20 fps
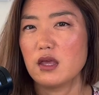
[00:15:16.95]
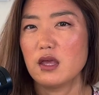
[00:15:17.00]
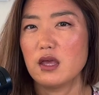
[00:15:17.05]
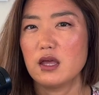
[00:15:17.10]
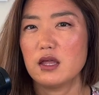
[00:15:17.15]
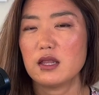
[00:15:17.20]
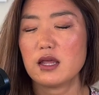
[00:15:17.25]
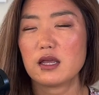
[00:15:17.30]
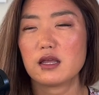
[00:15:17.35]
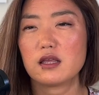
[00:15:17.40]

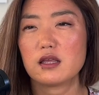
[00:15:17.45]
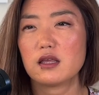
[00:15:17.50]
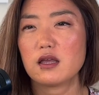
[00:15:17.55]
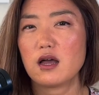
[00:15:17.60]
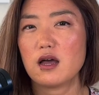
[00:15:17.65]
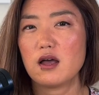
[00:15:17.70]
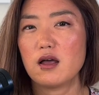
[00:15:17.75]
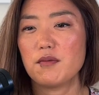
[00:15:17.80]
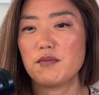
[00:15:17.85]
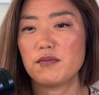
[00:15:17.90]
like,
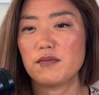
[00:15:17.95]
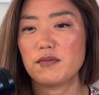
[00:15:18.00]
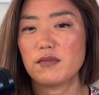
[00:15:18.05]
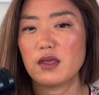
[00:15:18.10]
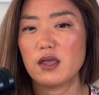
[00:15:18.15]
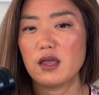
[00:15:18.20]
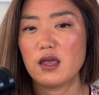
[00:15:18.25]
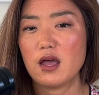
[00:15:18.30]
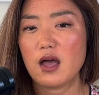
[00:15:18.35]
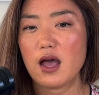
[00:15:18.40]

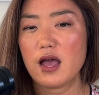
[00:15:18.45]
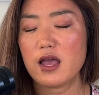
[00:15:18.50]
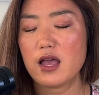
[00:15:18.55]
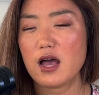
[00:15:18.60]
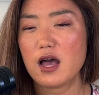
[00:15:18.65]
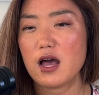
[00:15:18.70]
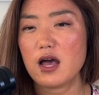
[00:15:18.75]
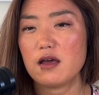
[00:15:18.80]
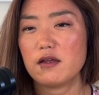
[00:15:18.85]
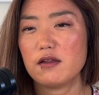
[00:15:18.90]
I
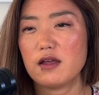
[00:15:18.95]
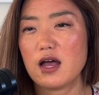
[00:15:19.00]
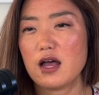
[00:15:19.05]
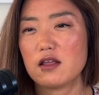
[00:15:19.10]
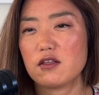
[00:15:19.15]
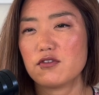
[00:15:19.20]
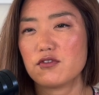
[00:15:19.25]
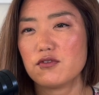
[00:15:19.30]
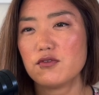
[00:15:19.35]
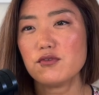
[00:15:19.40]
had a
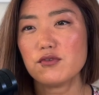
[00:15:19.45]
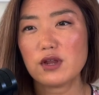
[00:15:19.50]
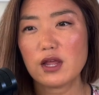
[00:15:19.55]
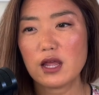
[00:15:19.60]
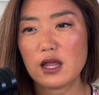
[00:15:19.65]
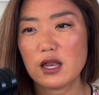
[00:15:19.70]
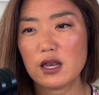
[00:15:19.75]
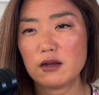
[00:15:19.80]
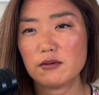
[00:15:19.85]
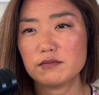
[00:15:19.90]

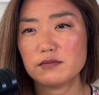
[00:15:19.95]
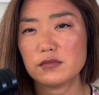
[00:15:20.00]
student.